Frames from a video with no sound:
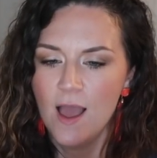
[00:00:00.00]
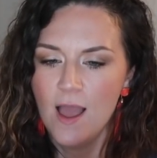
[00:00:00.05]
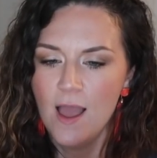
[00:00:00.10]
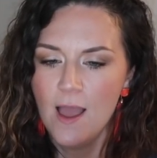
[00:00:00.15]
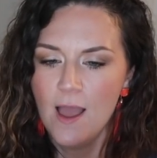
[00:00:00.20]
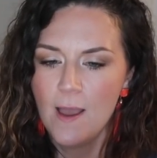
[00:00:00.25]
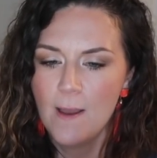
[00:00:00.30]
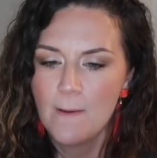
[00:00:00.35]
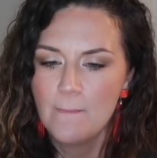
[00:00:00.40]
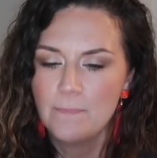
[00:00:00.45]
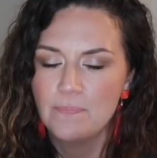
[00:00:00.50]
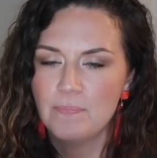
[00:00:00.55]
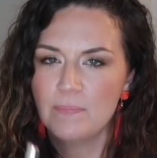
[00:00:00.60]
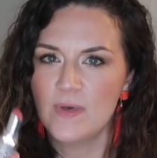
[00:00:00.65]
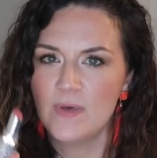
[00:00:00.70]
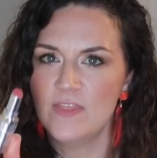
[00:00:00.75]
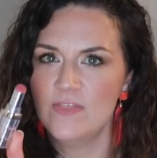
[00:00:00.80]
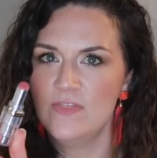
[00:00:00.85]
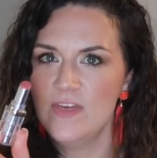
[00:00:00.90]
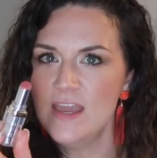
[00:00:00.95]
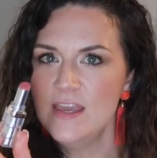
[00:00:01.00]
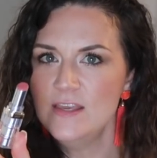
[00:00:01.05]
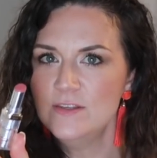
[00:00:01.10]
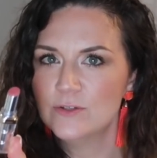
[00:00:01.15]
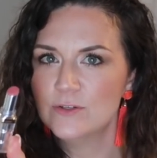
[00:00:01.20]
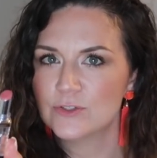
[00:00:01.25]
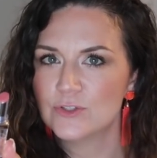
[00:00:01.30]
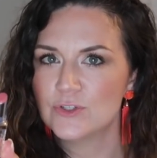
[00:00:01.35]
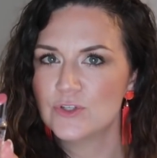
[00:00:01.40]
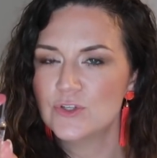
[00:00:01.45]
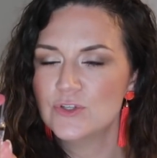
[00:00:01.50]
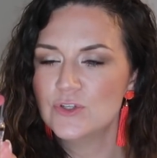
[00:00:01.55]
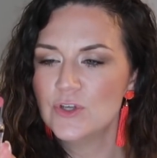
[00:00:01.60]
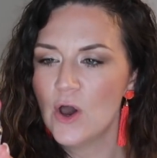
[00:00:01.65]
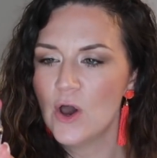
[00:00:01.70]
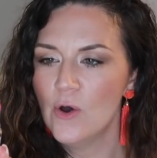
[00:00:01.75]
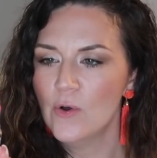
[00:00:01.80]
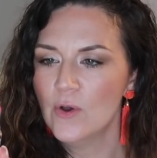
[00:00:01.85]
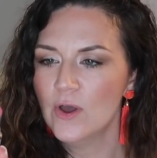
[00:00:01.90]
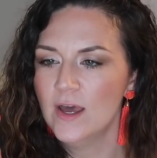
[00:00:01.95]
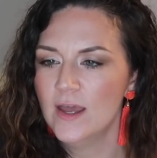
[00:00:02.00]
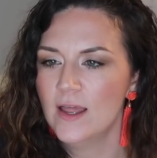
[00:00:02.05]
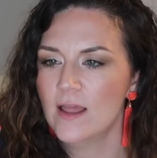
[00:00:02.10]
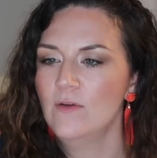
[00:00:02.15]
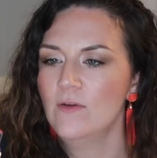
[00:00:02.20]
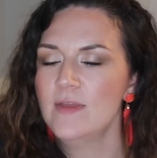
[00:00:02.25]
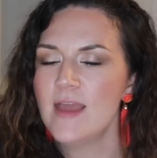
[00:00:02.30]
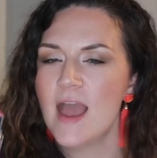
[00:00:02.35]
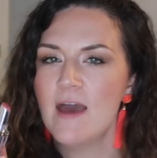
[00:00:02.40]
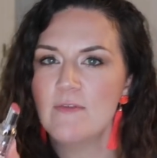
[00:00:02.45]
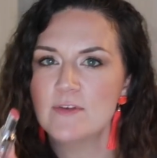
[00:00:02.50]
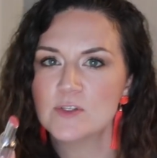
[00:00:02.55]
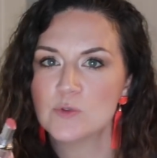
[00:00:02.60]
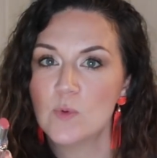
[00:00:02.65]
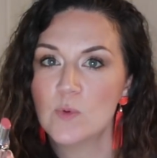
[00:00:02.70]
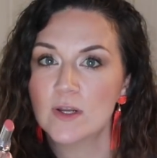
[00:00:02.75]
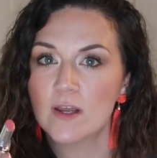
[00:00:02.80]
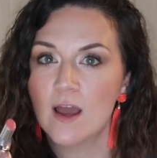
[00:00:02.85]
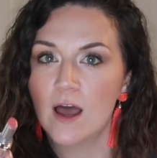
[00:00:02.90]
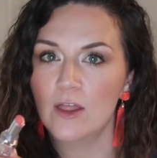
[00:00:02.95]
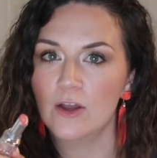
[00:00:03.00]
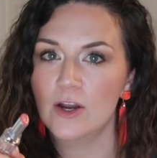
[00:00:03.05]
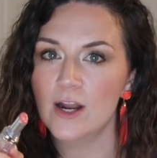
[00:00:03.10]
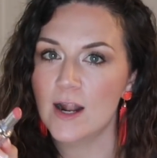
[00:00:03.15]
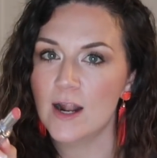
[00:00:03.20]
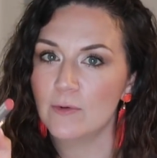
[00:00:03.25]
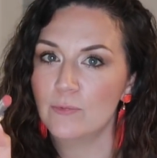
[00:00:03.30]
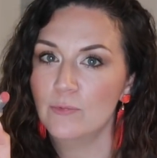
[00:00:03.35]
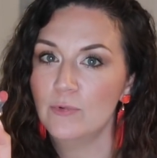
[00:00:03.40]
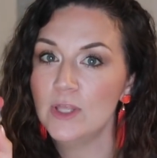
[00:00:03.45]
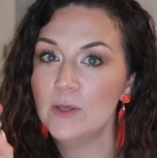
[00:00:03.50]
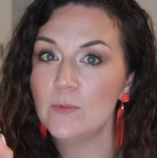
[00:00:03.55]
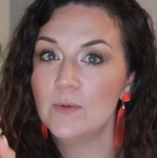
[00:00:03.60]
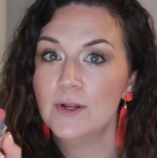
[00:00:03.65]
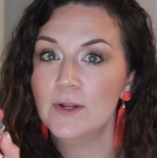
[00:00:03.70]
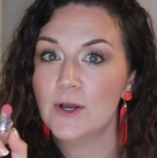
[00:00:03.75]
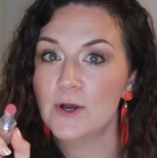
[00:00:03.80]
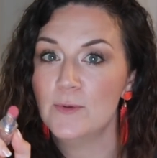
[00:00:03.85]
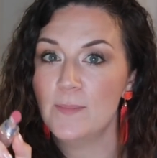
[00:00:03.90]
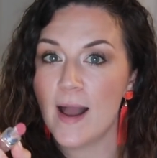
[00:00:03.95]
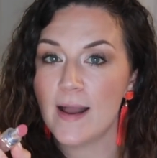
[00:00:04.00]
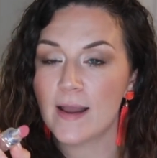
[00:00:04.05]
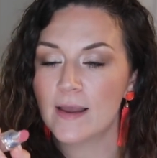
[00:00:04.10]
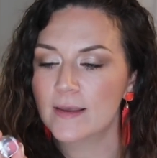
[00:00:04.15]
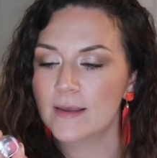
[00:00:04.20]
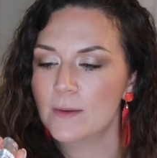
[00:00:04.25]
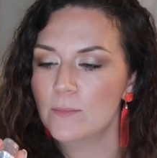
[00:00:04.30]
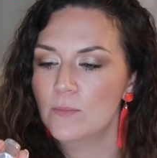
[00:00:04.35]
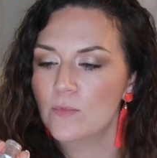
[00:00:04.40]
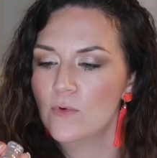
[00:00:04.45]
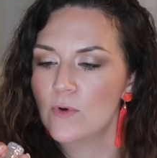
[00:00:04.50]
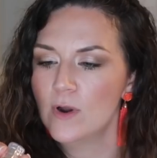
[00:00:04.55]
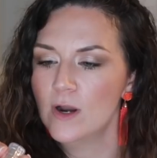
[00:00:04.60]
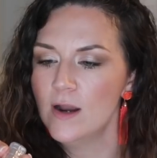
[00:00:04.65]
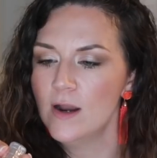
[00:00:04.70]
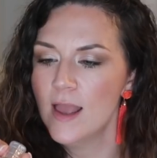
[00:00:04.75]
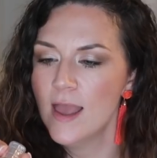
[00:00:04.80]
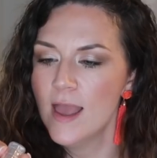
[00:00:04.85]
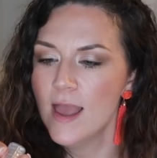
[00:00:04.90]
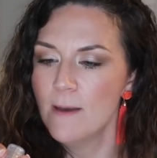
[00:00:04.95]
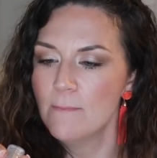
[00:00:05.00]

But these are so good. I only have this one color, and I really want to go back and get more.